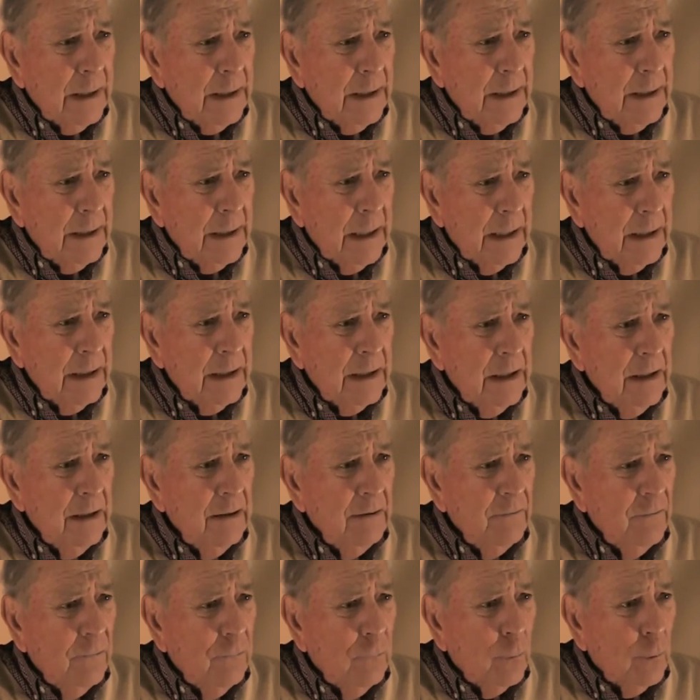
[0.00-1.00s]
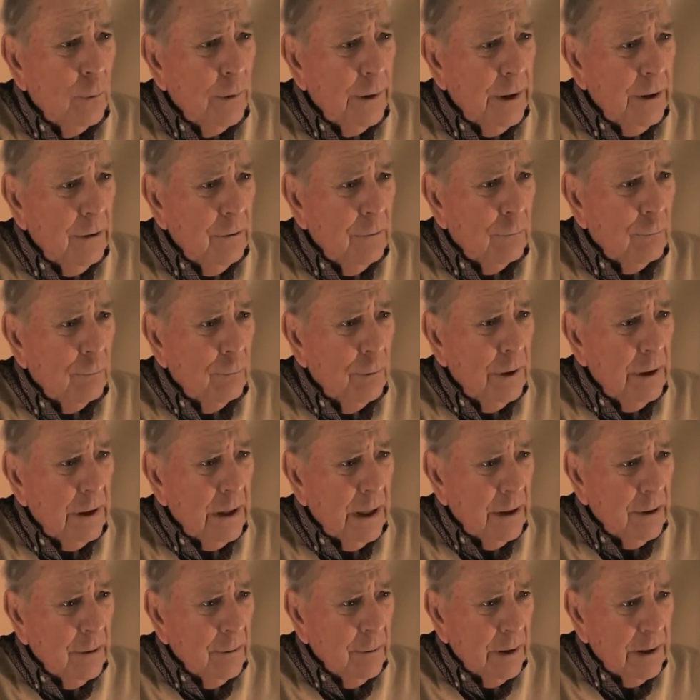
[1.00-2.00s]
1943
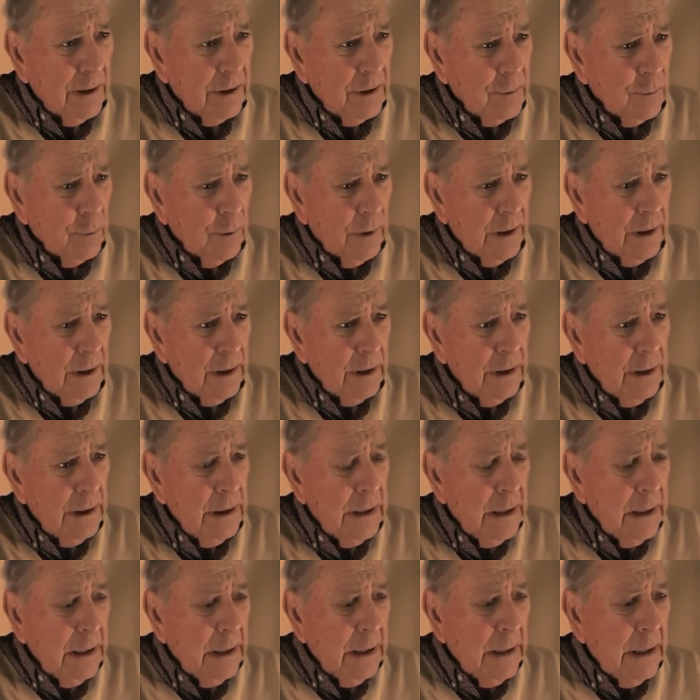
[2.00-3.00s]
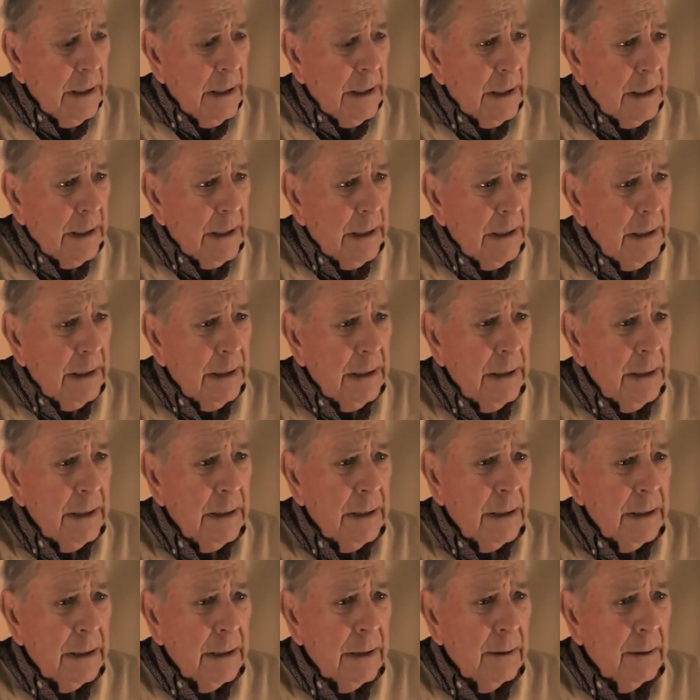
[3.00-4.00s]
I graduated, and
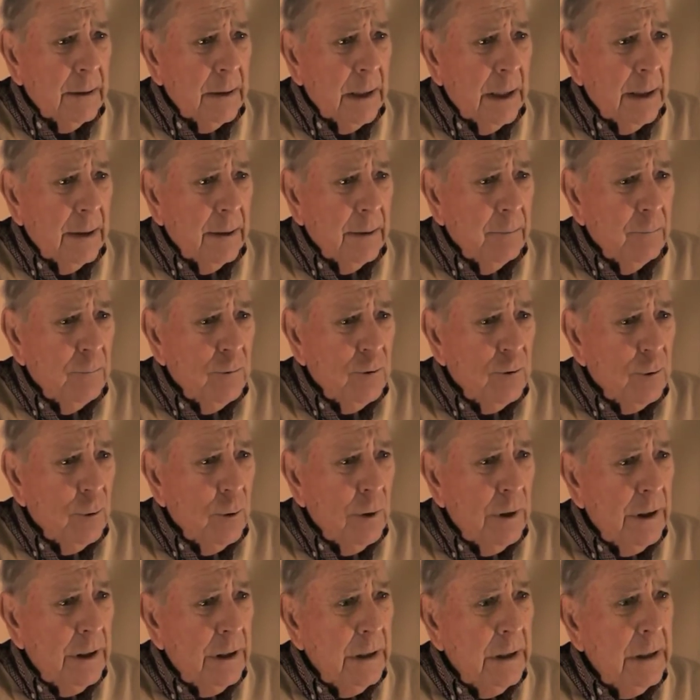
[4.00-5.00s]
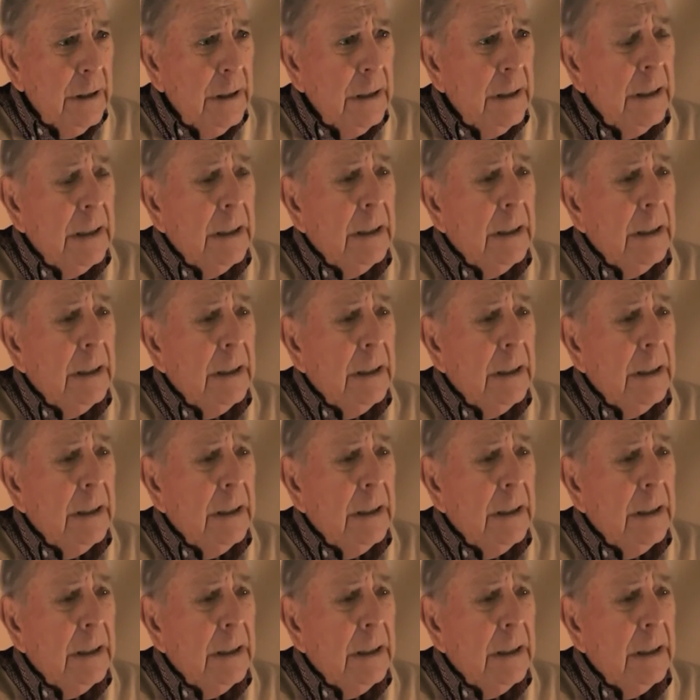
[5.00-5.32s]
I joined